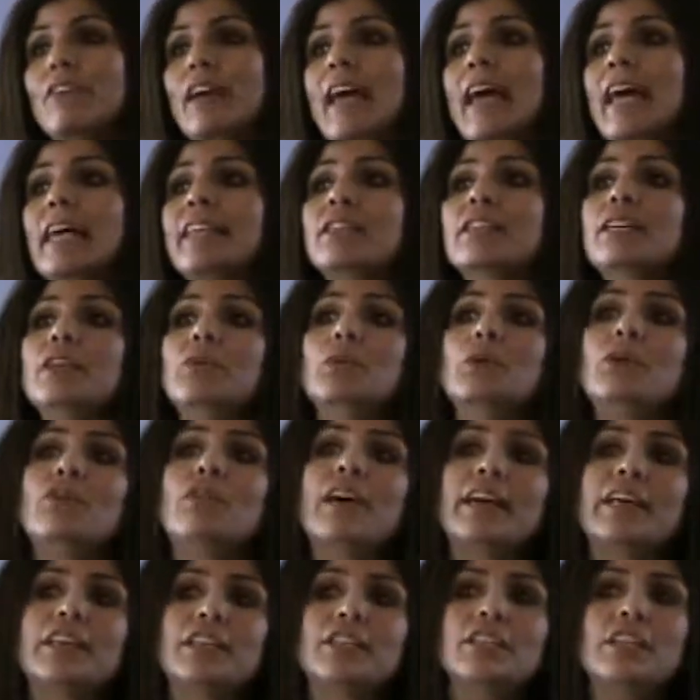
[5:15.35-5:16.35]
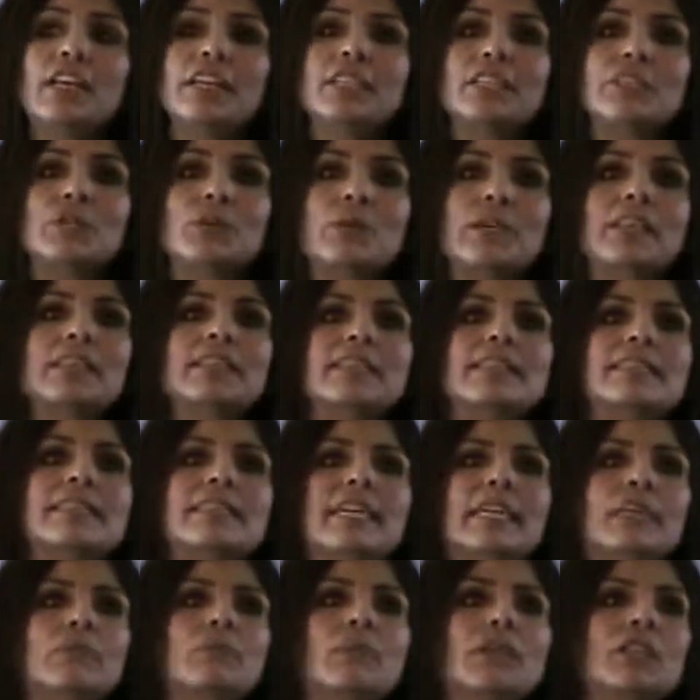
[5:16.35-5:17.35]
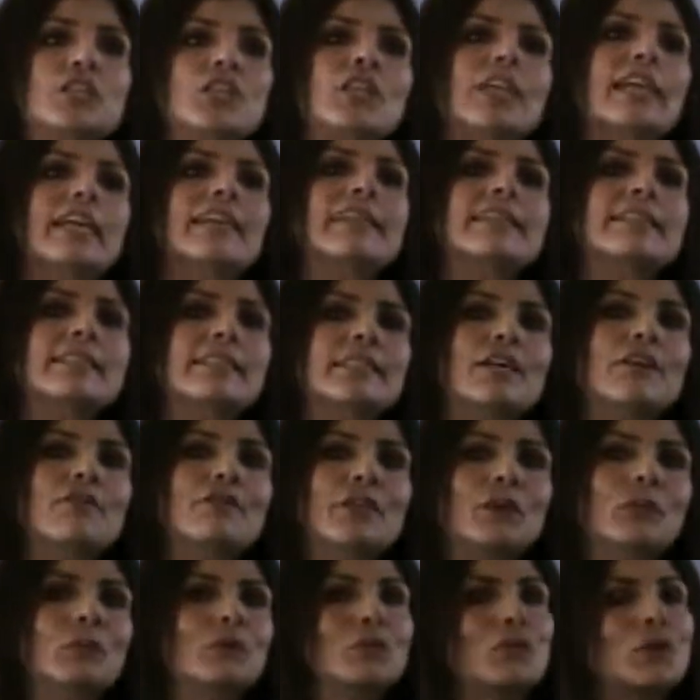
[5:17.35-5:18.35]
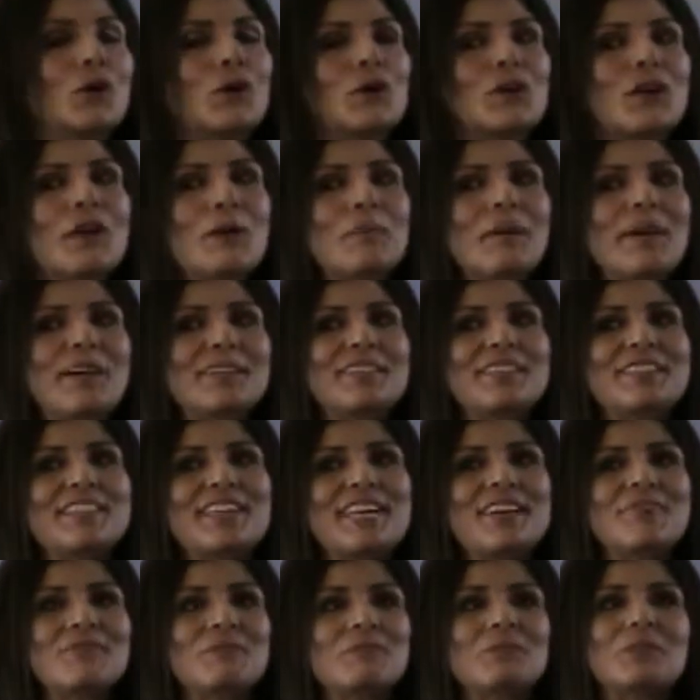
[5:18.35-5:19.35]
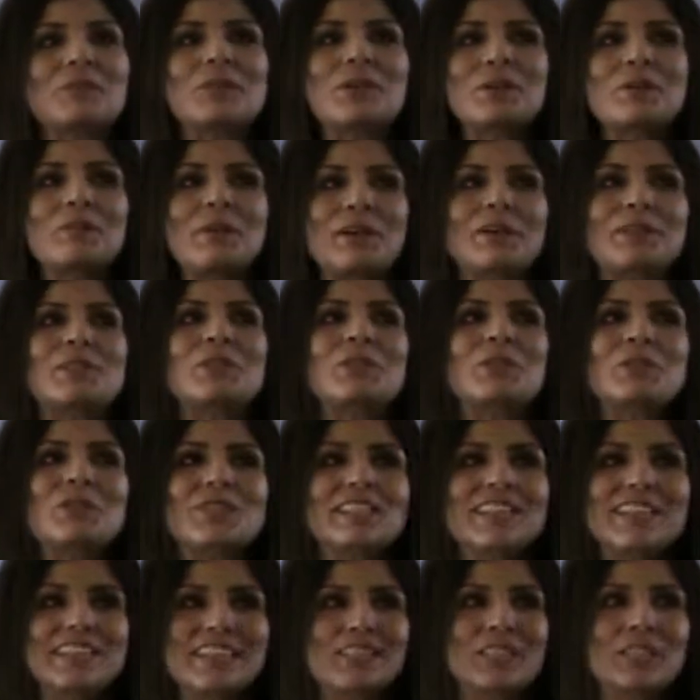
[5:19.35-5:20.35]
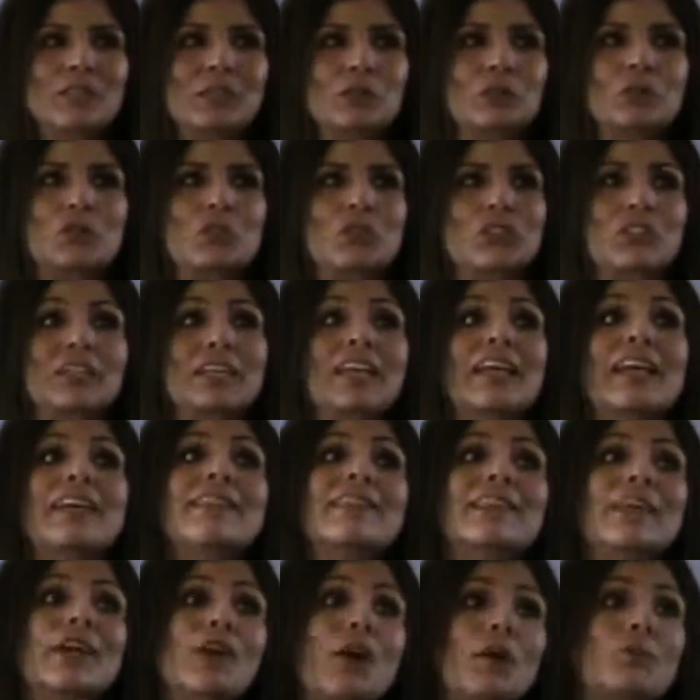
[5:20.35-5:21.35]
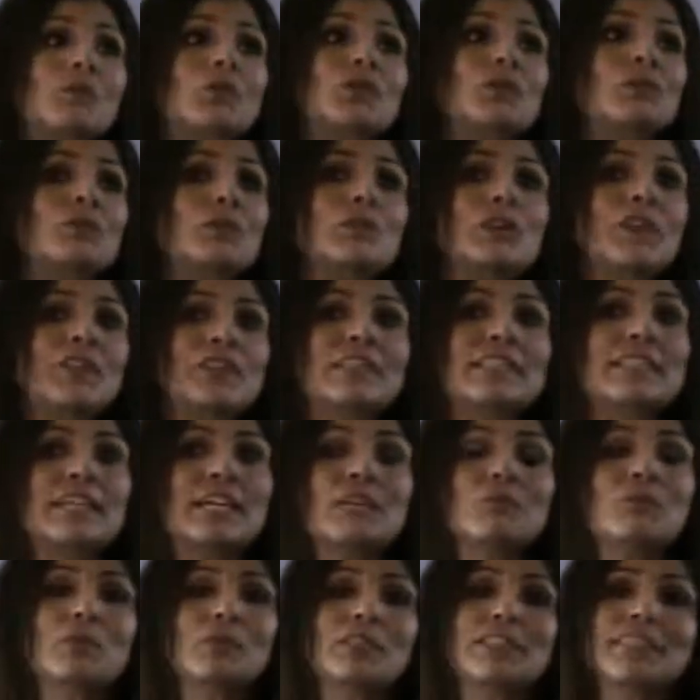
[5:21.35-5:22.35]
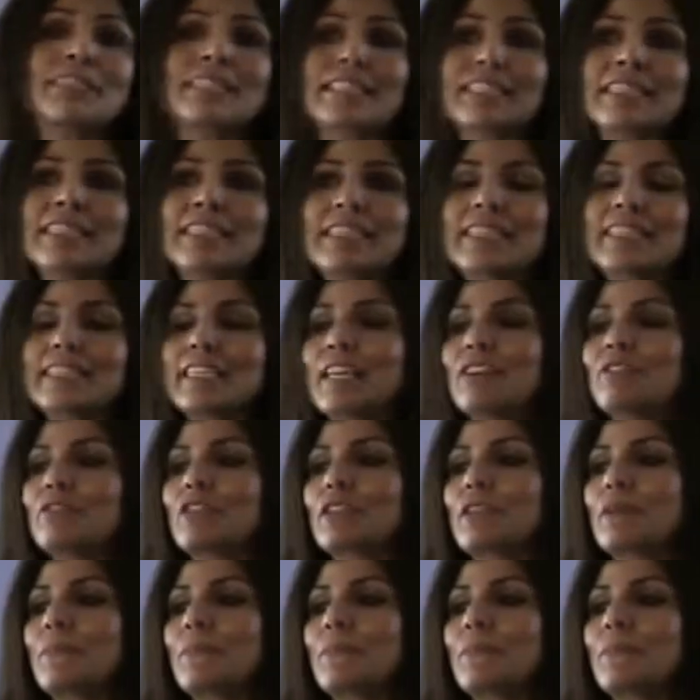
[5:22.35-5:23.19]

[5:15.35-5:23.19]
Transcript: And it would have had an Israeli state, much like the stuff that we talk about today when we talk about the two-state solution. That option was on the table in '67.